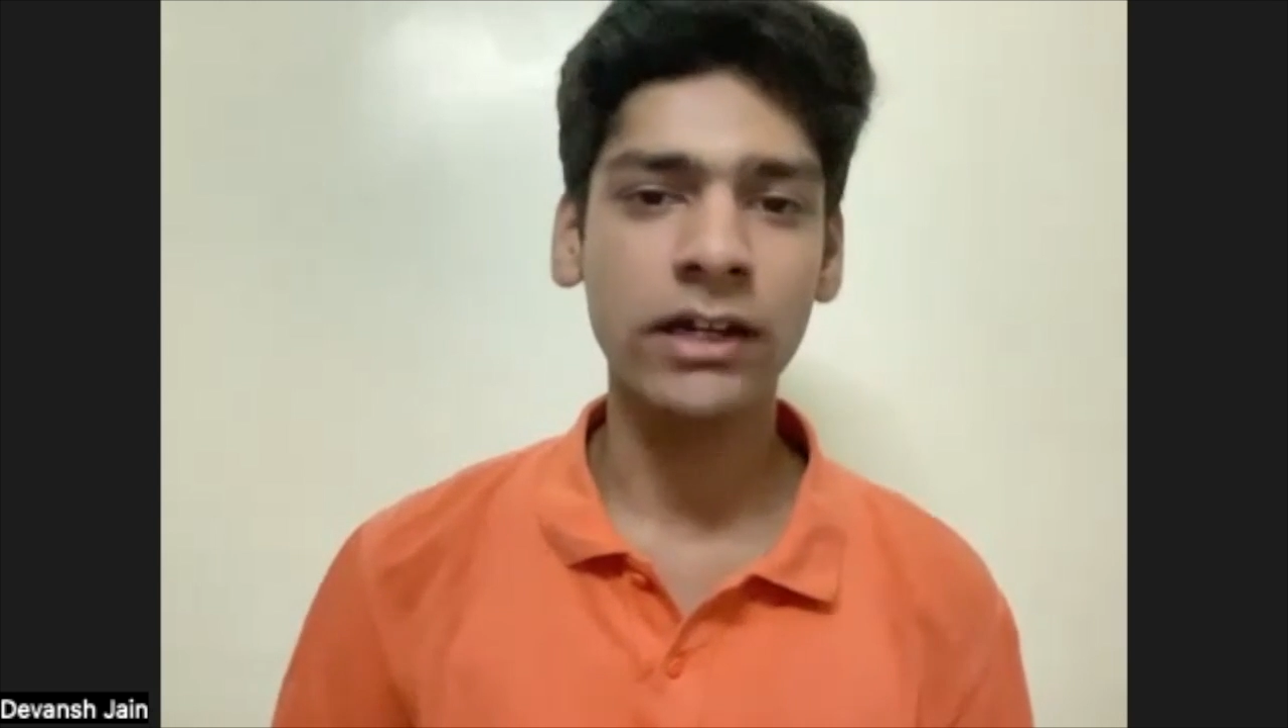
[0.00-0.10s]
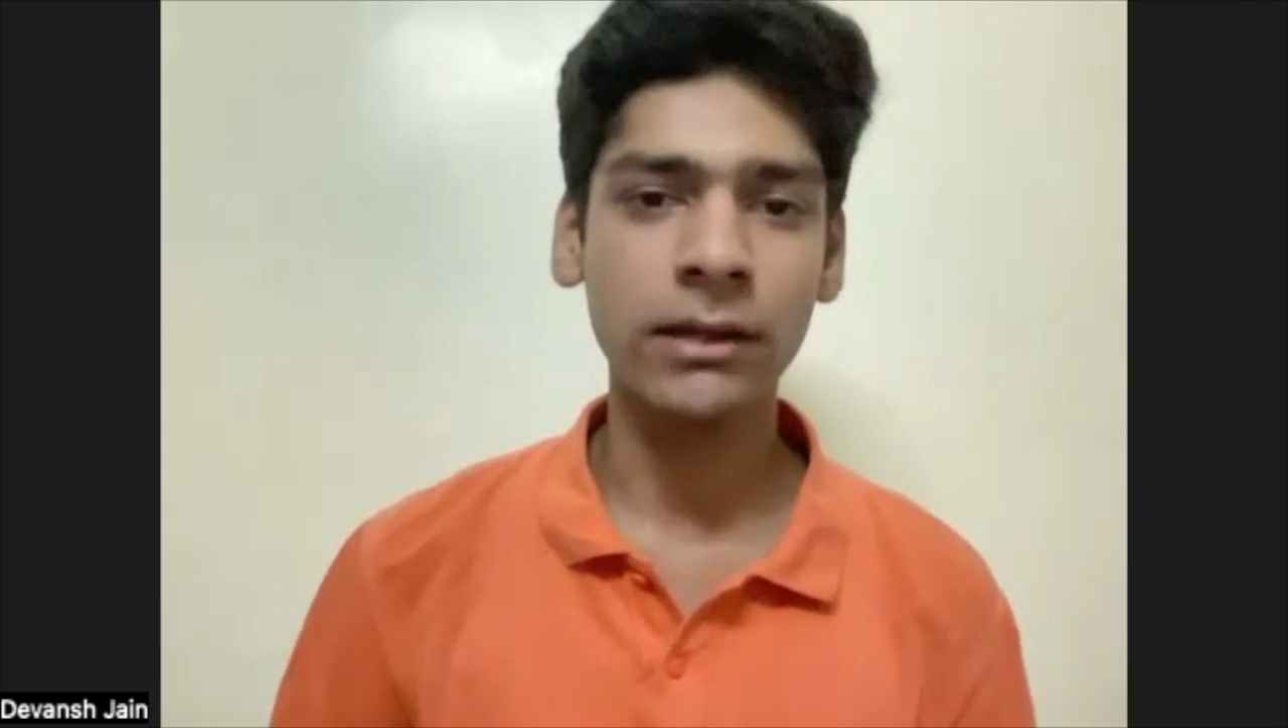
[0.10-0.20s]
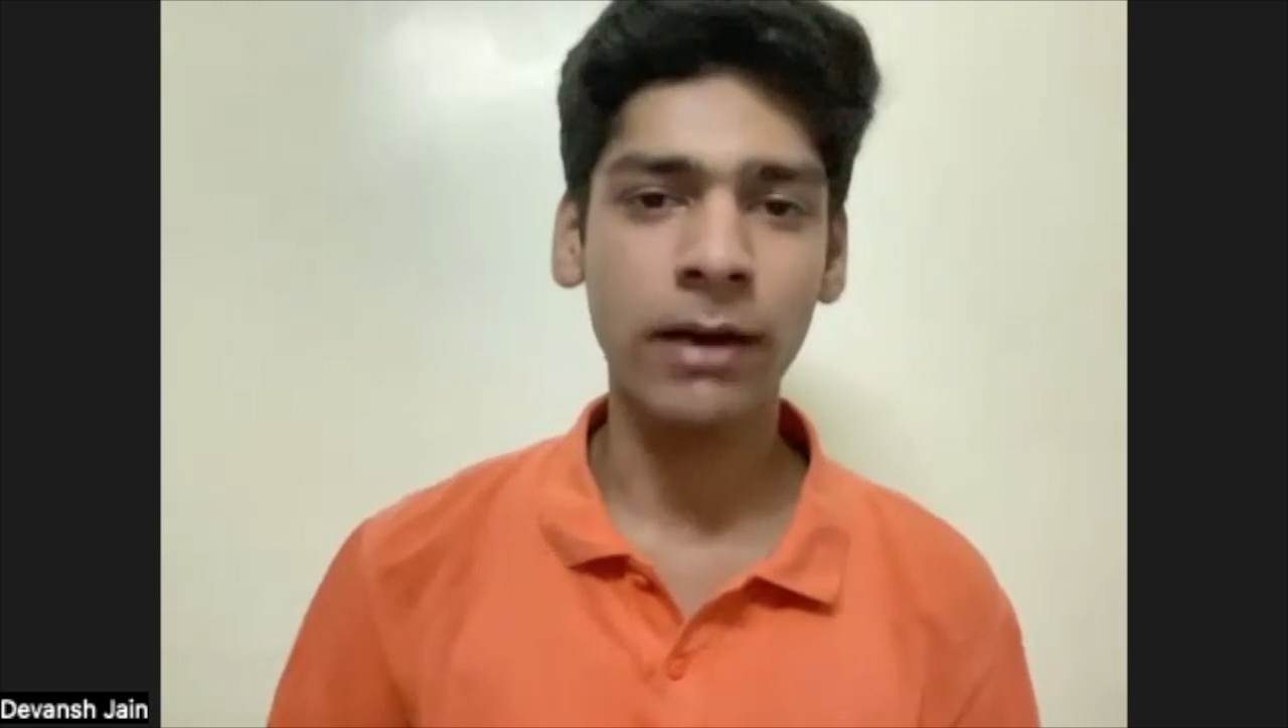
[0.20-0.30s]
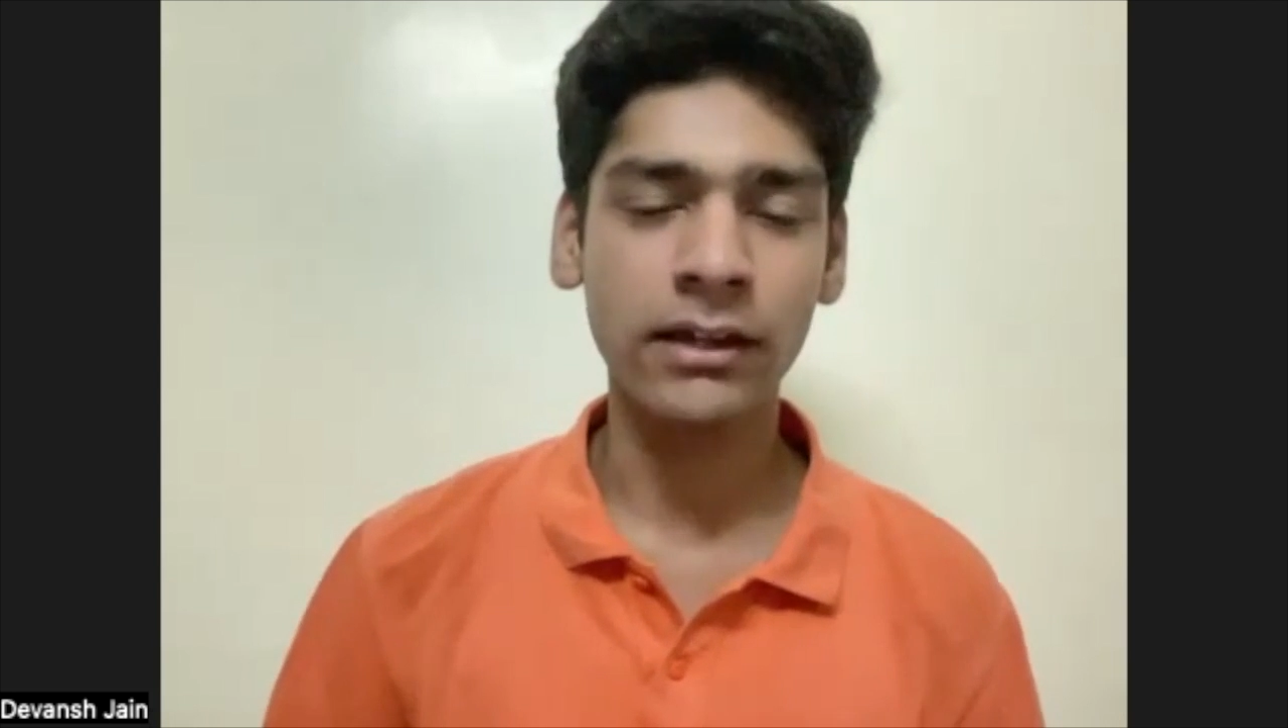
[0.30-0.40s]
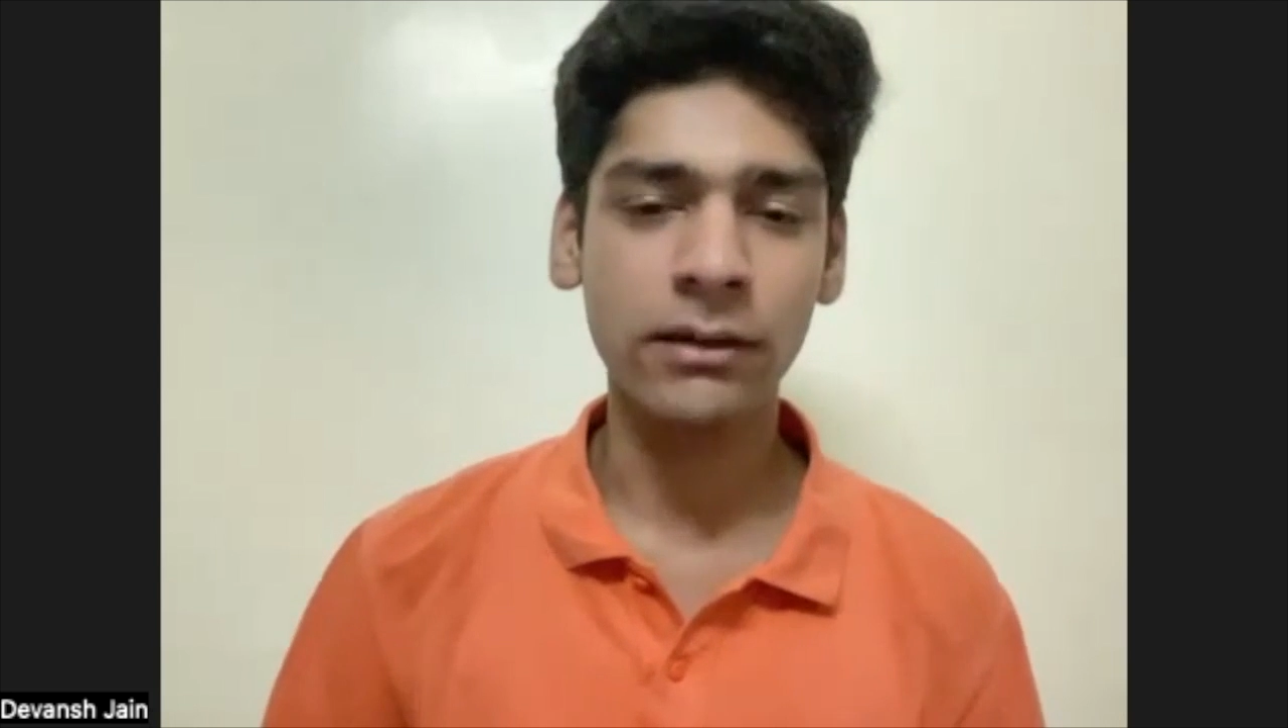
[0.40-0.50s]
any
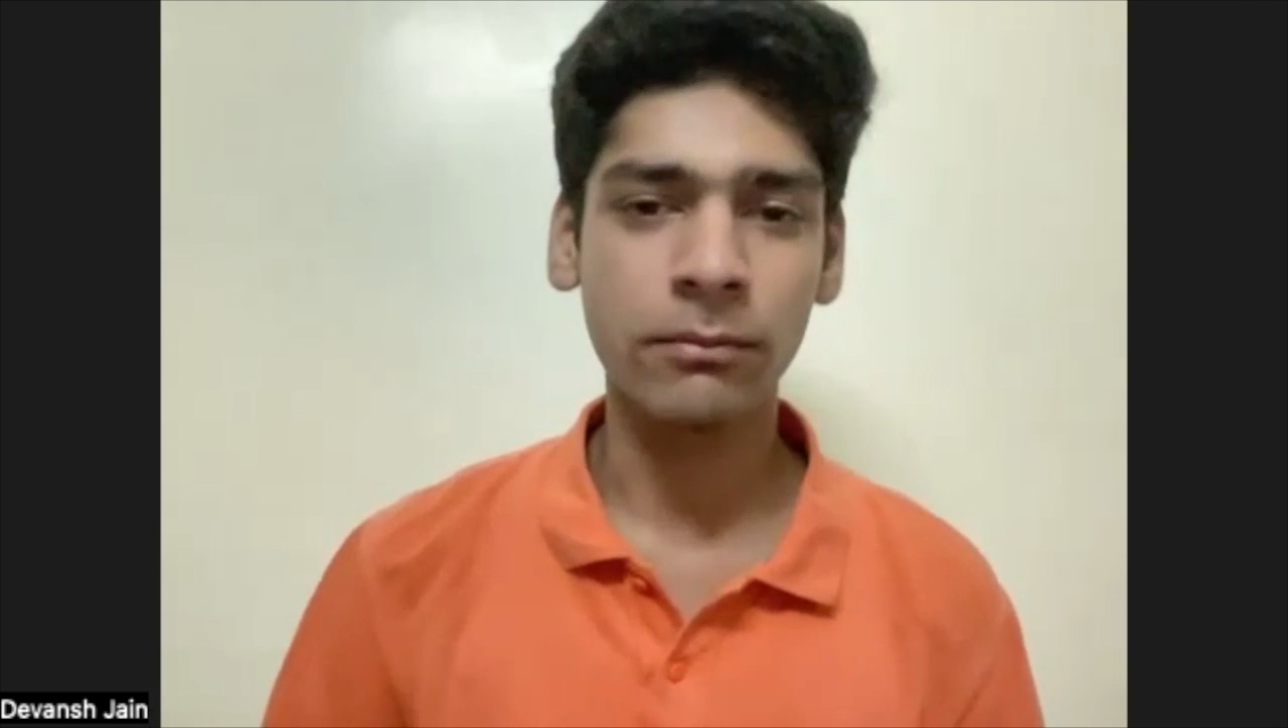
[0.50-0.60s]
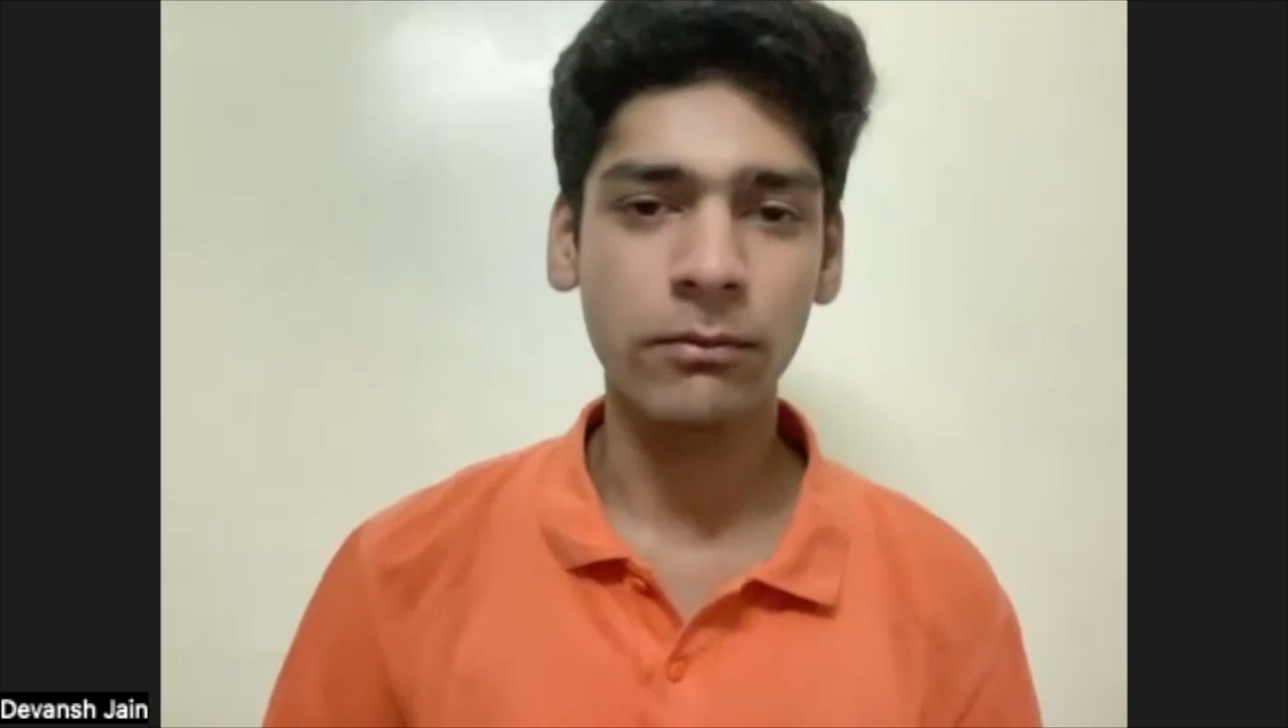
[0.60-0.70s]
minor